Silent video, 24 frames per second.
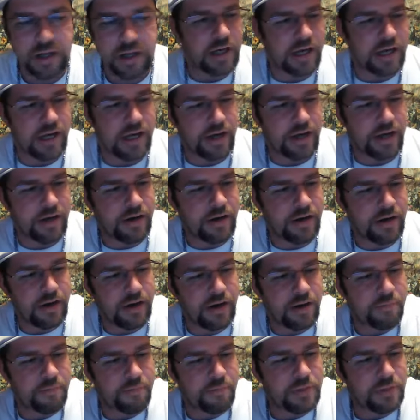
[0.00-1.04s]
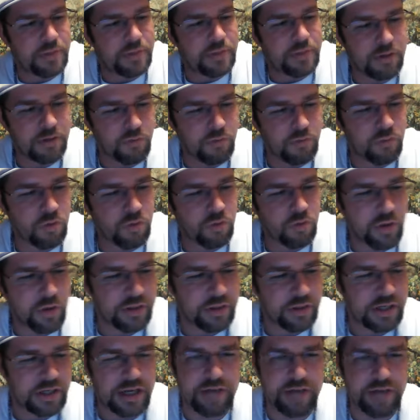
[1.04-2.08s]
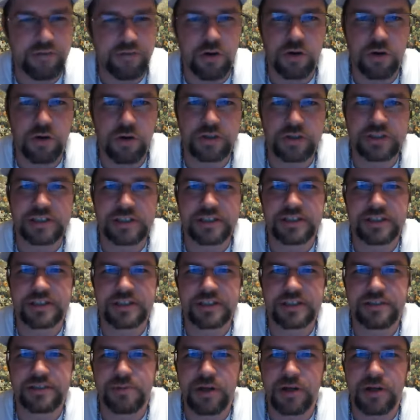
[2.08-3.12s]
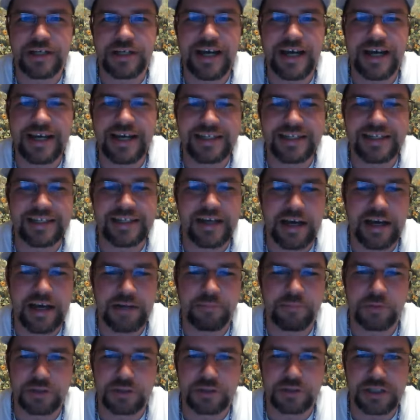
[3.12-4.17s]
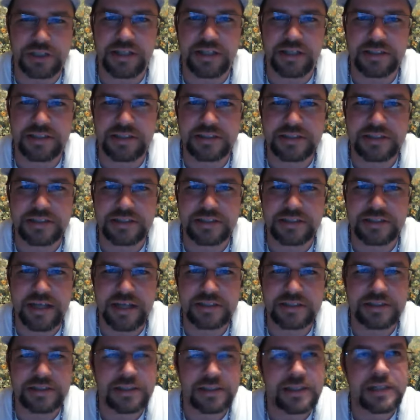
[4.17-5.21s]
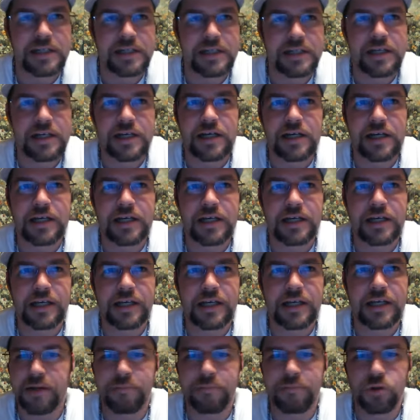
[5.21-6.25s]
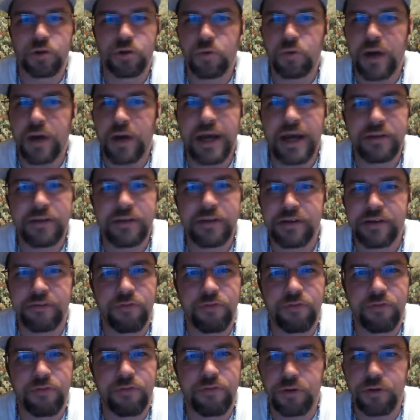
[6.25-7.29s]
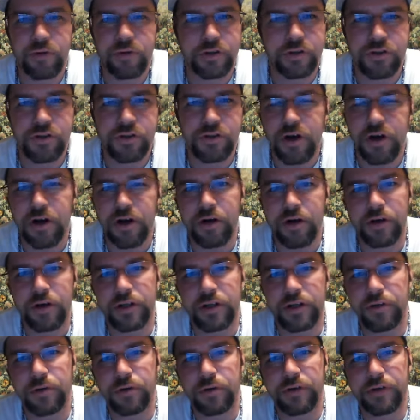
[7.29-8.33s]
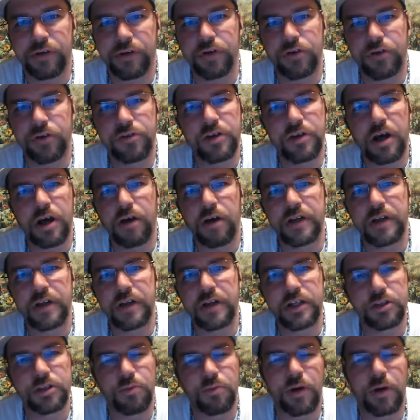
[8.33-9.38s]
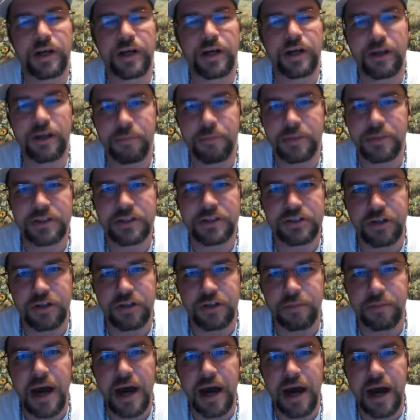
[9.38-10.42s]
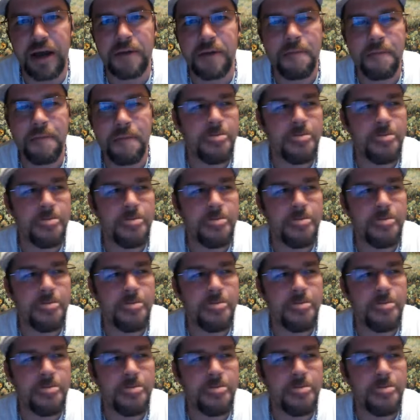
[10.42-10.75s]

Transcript: And but the one thing I've noticed is probably 99% of these guys can't do anything for you that you're not already doing for yourself. They just want to get a piece of the pie.